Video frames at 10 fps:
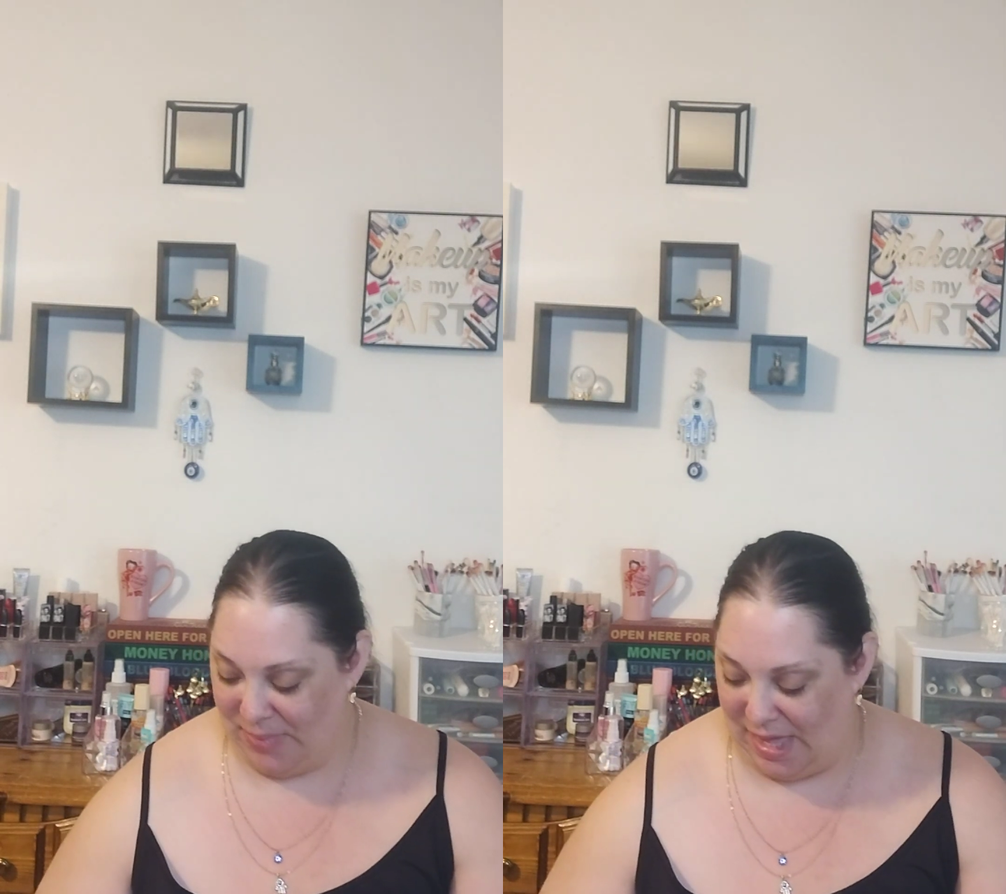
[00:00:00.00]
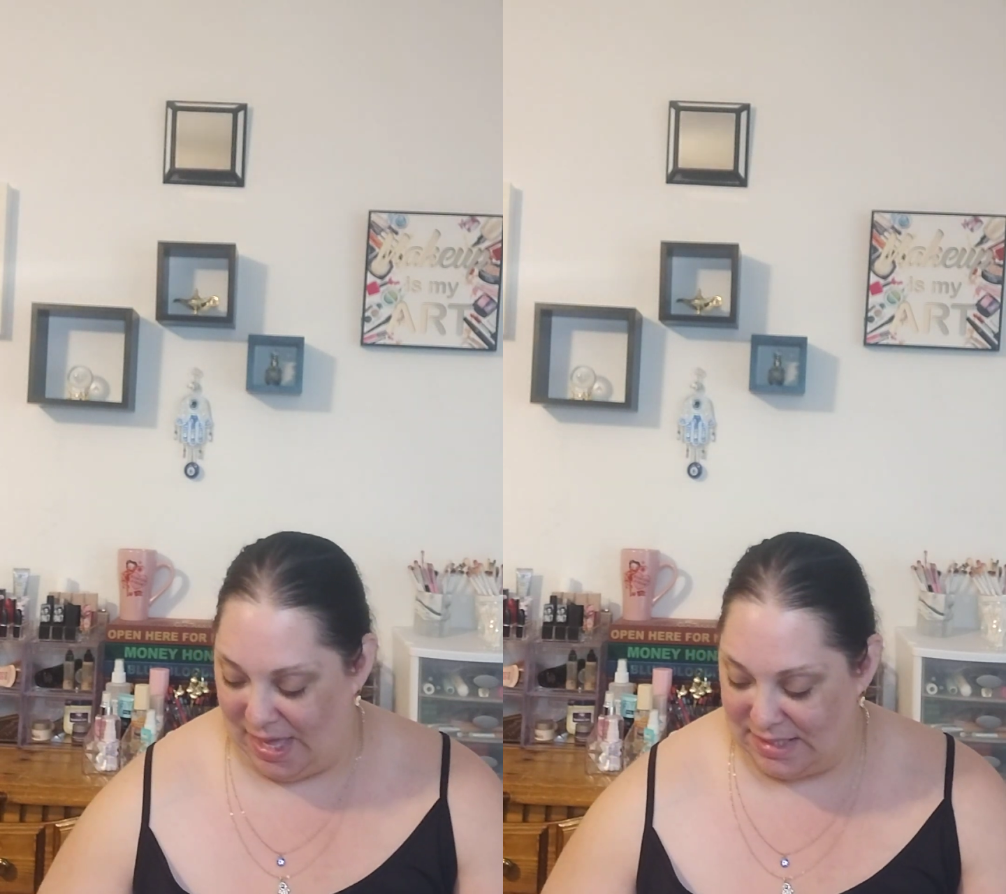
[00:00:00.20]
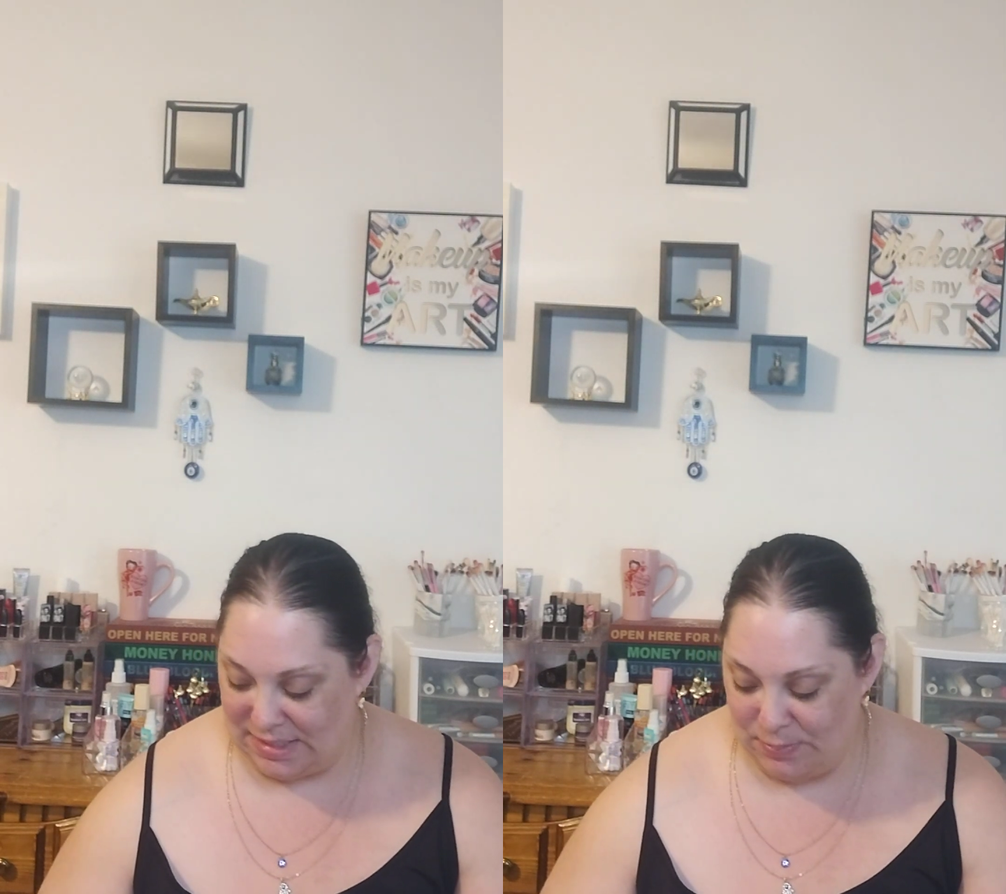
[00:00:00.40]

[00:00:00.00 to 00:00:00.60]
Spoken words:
Can't